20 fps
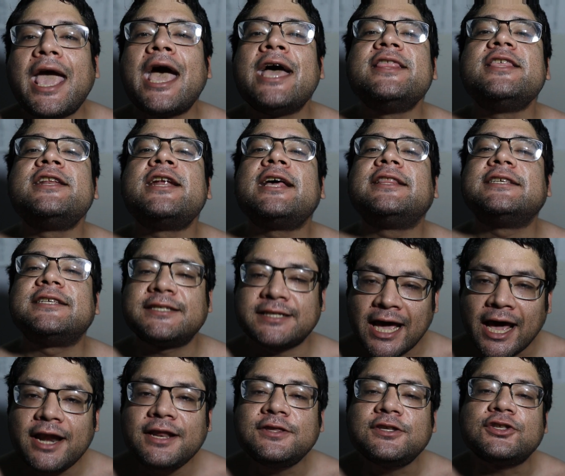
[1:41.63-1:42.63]
And then I
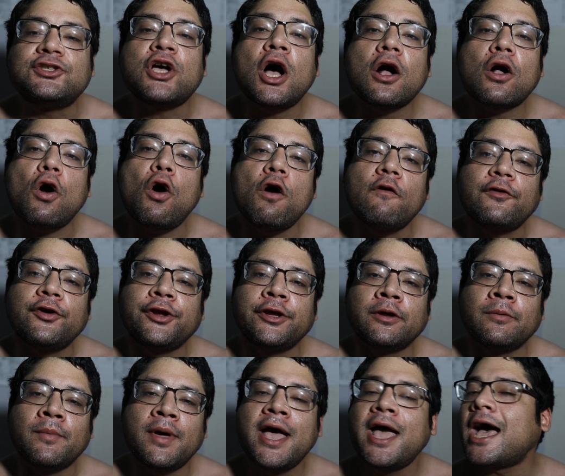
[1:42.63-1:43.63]
decided to talk over
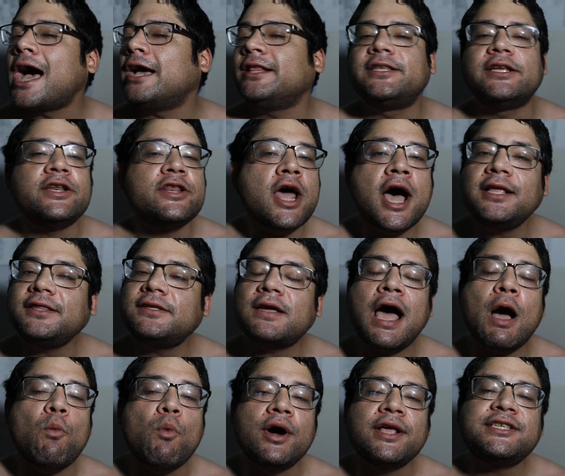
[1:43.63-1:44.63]
him. I did
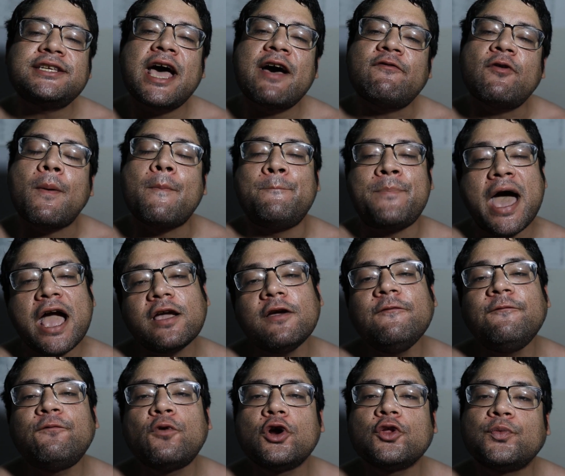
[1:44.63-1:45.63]
not want to have a back
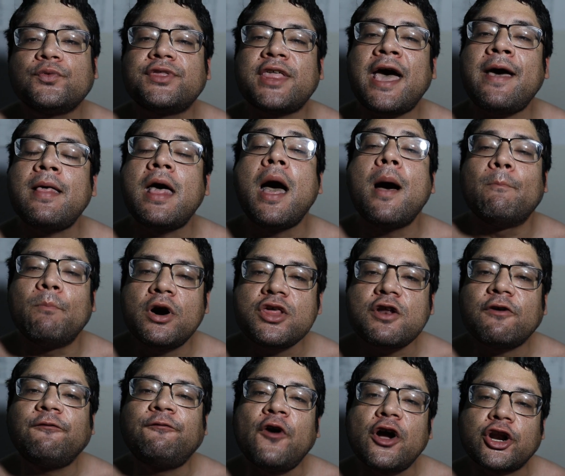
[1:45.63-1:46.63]
and forth with that
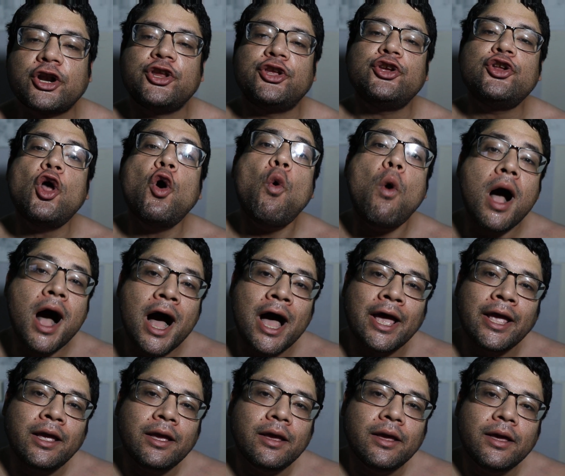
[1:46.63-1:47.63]
motherfucker. You know
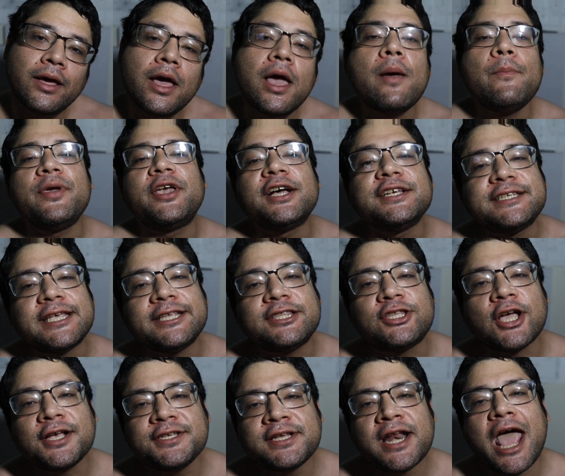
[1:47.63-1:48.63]
why? Because he
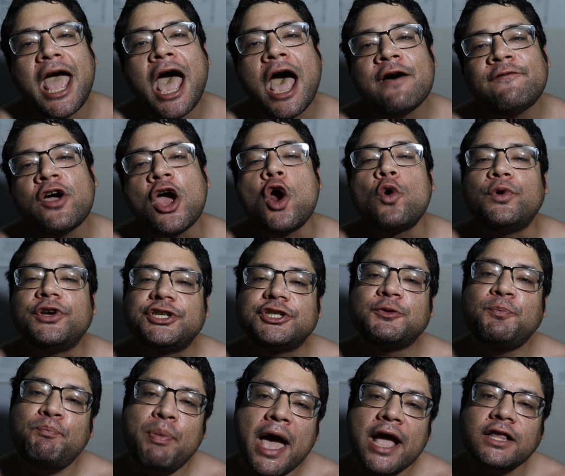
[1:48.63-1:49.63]
doesn't have
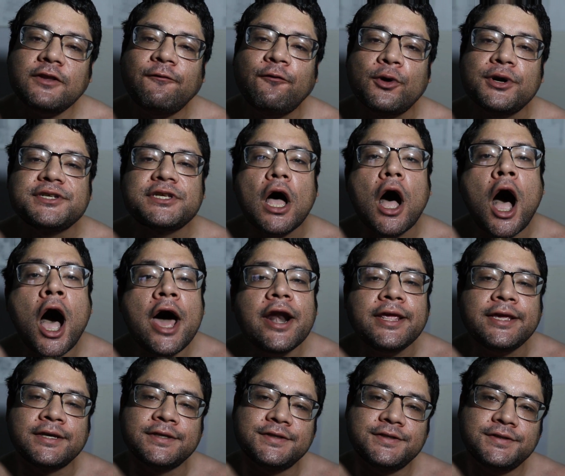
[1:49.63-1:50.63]
respect for his
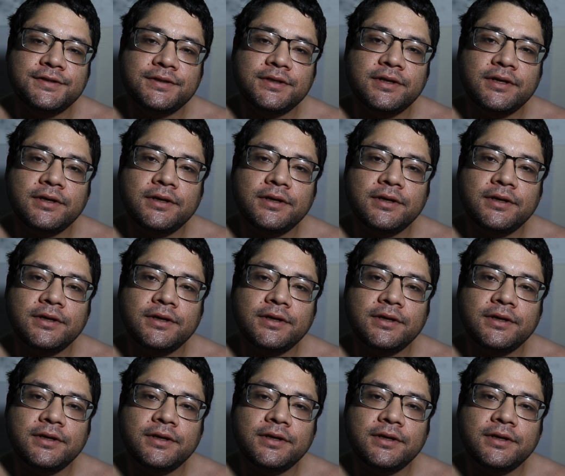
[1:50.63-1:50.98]
audience.